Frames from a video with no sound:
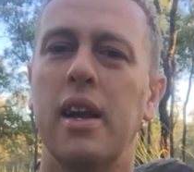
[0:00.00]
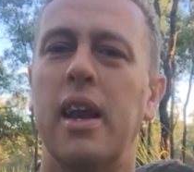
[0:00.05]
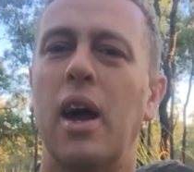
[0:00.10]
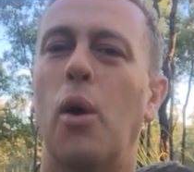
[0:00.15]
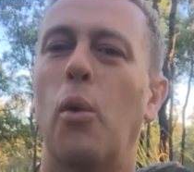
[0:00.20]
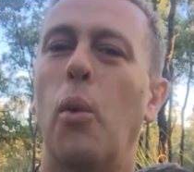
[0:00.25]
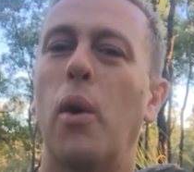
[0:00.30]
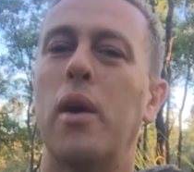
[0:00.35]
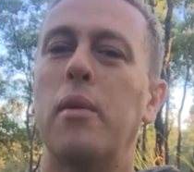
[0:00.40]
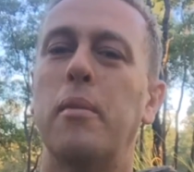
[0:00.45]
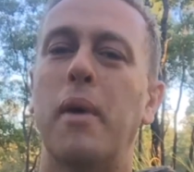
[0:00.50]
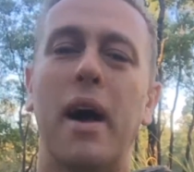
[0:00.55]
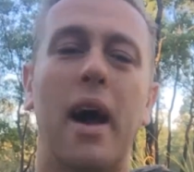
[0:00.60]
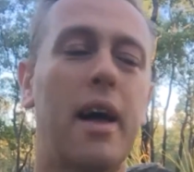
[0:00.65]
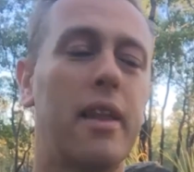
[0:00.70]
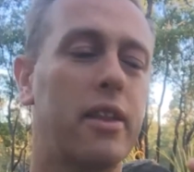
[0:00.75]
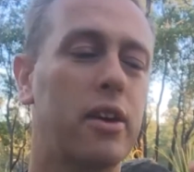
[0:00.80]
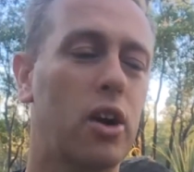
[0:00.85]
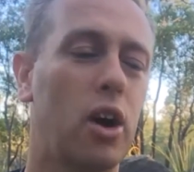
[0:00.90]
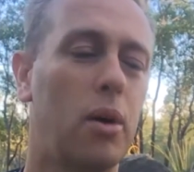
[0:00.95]
Now, one of my
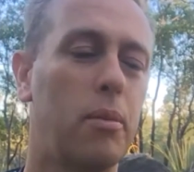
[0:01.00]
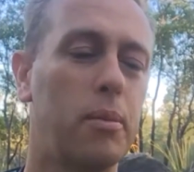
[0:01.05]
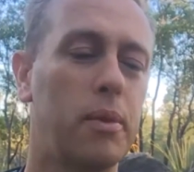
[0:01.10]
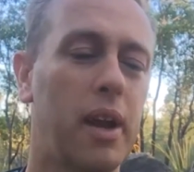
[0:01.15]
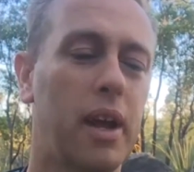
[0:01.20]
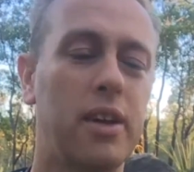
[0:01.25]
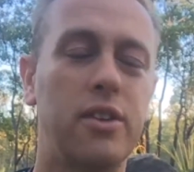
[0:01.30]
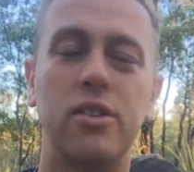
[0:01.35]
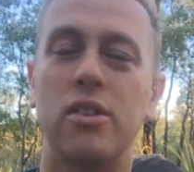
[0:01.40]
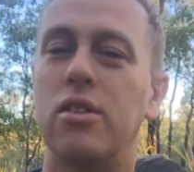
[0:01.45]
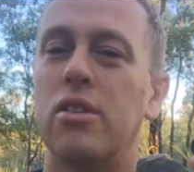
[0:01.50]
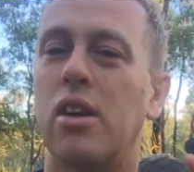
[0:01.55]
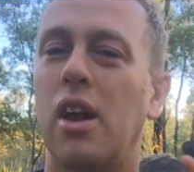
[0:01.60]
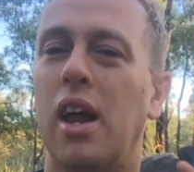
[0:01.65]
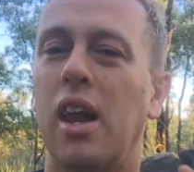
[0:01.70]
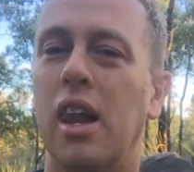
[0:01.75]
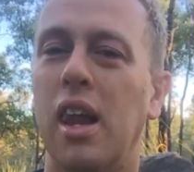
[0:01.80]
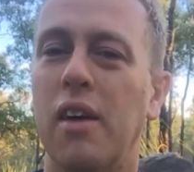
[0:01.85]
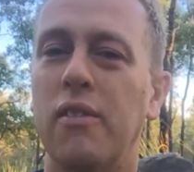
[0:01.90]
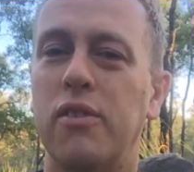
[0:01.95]
other combinations that I
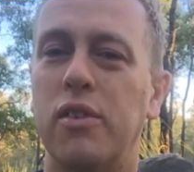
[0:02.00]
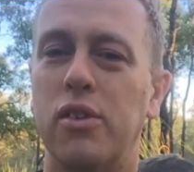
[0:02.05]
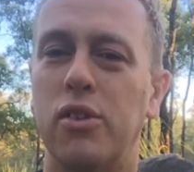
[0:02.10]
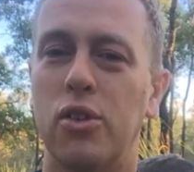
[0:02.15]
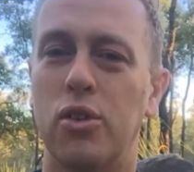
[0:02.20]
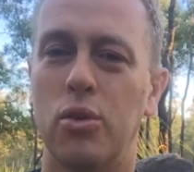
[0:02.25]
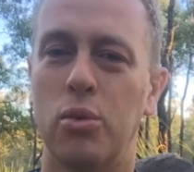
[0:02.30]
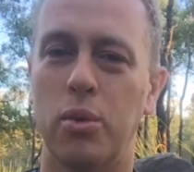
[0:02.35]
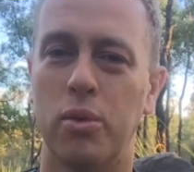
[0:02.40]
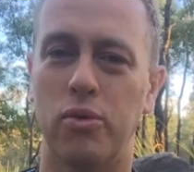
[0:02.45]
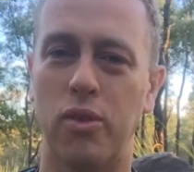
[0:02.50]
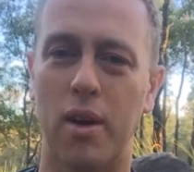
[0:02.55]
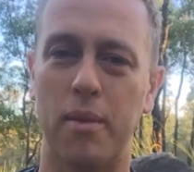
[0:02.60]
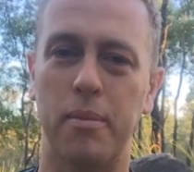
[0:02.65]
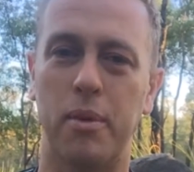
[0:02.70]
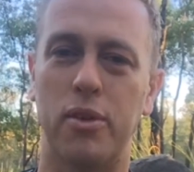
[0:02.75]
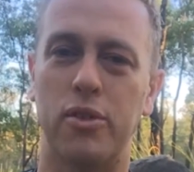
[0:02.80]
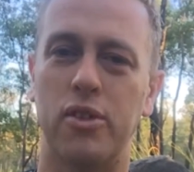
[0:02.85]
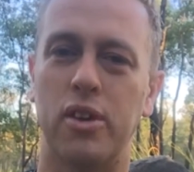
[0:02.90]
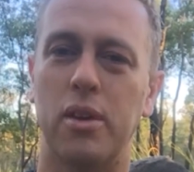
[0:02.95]
love to do with
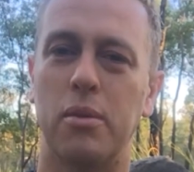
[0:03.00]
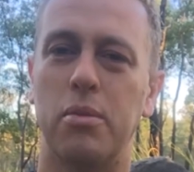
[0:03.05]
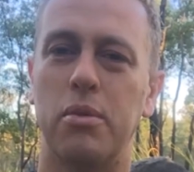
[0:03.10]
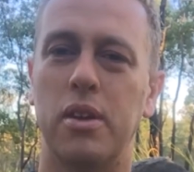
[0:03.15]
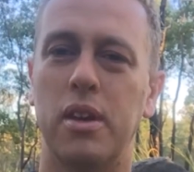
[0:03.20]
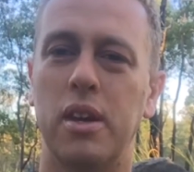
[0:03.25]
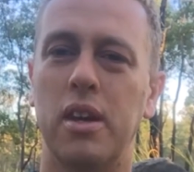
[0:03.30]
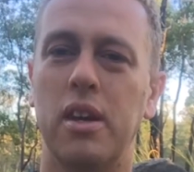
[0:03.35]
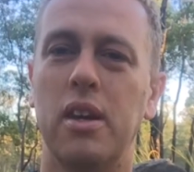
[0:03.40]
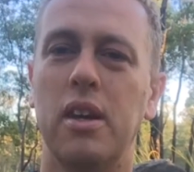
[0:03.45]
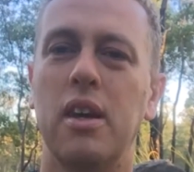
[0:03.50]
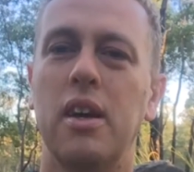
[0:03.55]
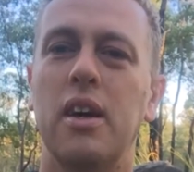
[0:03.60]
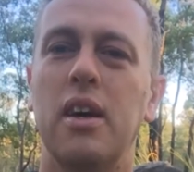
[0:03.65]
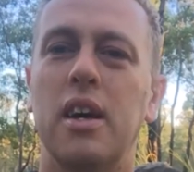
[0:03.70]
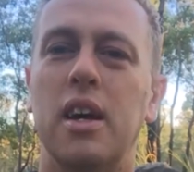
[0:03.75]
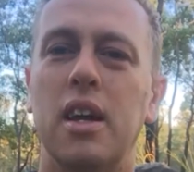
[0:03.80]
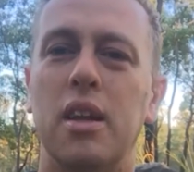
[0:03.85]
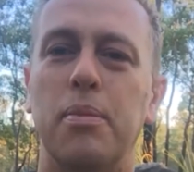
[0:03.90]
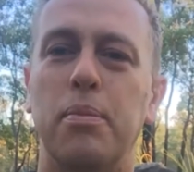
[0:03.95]
rainbow sheen obsidian
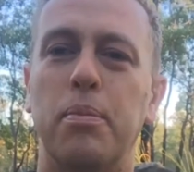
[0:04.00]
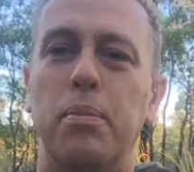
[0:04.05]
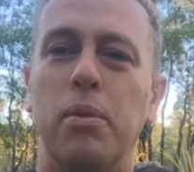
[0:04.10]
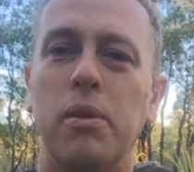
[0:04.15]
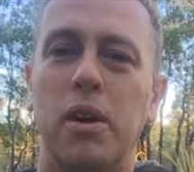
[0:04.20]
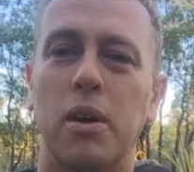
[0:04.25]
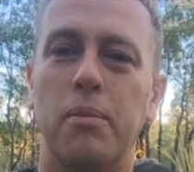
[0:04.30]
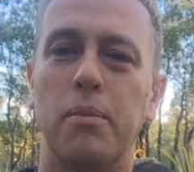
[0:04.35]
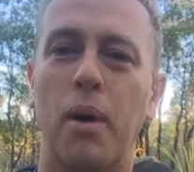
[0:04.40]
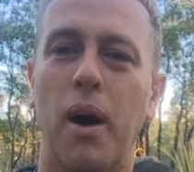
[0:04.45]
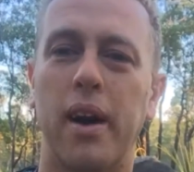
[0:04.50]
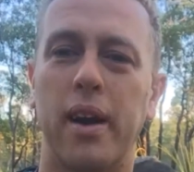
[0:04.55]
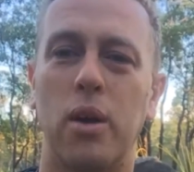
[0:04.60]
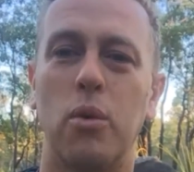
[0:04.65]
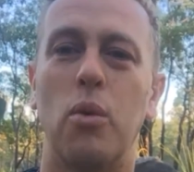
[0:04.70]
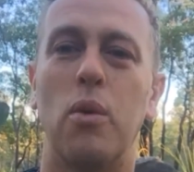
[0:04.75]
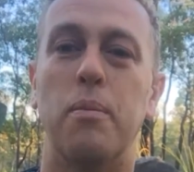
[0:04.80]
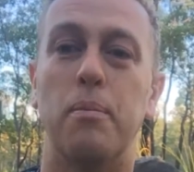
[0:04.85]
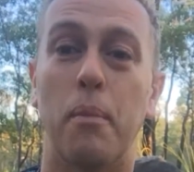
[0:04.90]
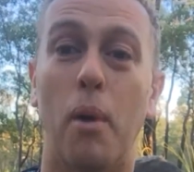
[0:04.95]
is combining
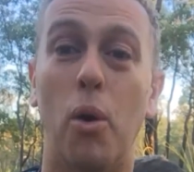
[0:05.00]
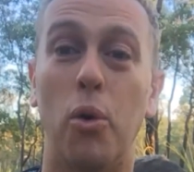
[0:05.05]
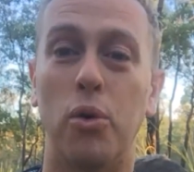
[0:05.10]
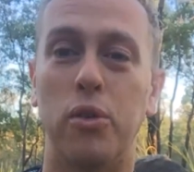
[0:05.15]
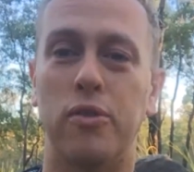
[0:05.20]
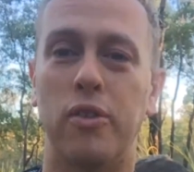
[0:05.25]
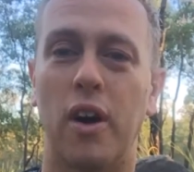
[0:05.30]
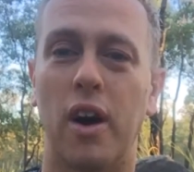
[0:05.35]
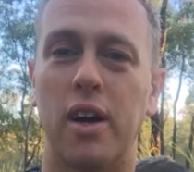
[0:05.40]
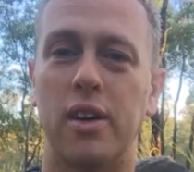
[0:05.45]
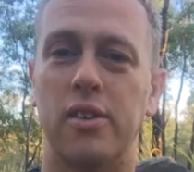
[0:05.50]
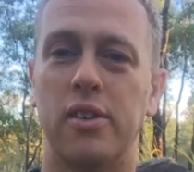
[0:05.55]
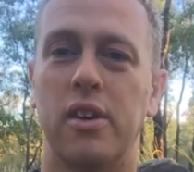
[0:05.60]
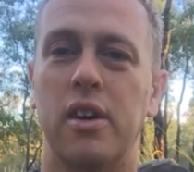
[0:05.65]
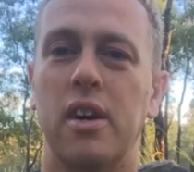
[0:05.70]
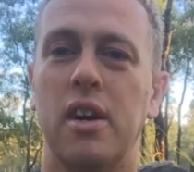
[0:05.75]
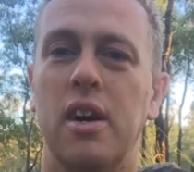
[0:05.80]
it with moldavite.